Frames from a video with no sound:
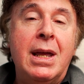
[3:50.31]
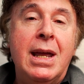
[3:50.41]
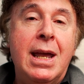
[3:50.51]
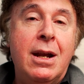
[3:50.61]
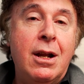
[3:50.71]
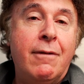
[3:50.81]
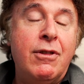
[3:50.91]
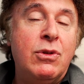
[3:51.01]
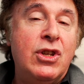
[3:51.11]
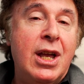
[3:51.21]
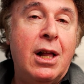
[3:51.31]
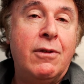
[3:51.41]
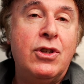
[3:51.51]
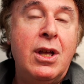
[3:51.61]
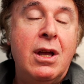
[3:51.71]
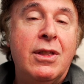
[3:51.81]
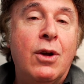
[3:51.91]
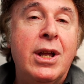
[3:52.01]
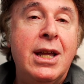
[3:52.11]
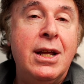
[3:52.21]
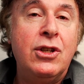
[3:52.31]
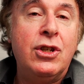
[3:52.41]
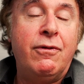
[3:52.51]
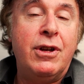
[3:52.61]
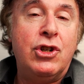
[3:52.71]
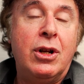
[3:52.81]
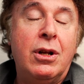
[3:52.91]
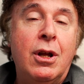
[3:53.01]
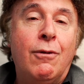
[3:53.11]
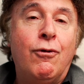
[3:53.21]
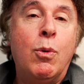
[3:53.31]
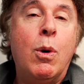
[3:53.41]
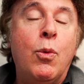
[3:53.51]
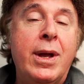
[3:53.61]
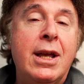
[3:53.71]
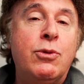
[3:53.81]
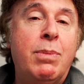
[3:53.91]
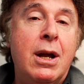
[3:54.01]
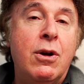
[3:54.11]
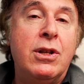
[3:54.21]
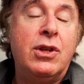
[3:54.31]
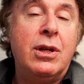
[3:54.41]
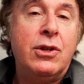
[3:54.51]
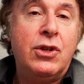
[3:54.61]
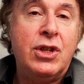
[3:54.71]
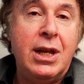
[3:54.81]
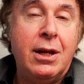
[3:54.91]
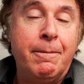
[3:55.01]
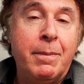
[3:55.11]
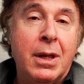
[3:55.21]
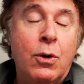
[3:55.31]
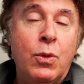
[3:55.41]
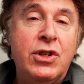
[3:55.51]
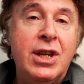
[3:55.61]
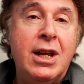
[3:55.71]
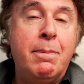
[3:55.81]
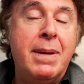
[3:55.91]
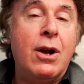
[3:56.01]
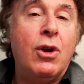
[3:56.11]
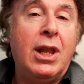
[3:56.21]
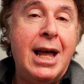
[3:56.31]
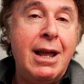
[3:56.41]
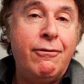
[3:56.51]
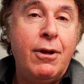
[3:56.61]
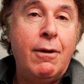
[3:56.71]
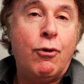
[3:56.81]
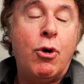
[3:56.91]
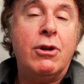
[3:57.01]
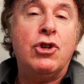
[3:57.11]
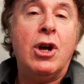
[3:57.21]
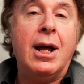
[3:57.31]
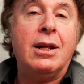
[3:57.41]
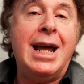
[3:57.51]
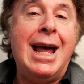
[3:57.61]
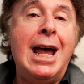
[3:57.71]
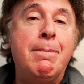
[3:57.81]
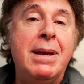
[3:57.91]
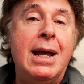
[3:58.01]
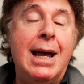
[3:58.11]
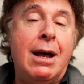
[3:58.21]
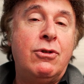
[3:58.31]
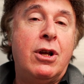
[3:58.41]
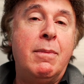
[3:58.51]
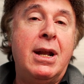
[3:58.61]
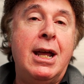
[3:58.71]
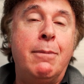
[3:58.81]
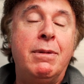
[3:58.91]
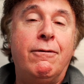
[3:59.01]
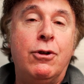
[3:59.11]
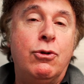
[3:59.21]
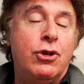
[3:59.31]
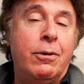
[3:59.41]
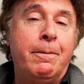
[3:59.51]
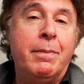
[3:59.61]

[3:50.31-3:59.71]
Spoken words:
in and of themselves, they're insufficient for what we as parents seek. We seek a better life for our child, a happy outcome and a happy future.